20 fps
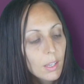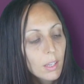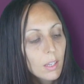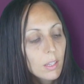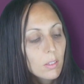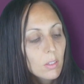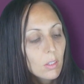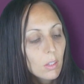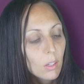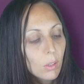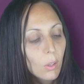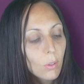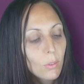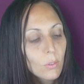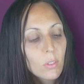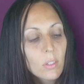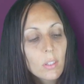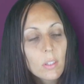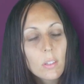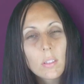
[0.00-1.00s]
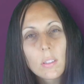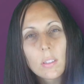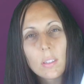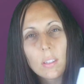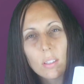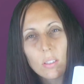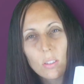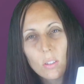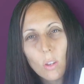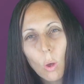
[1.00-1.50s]
It's Closys,
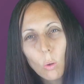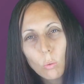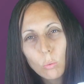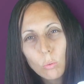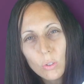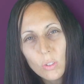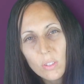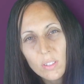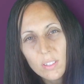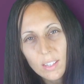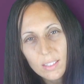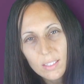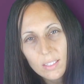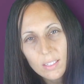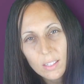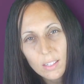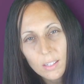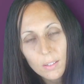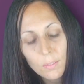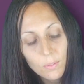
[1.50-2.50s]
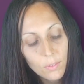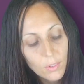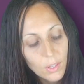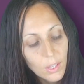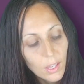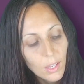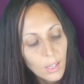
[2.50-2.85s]
it's ultra sensitive.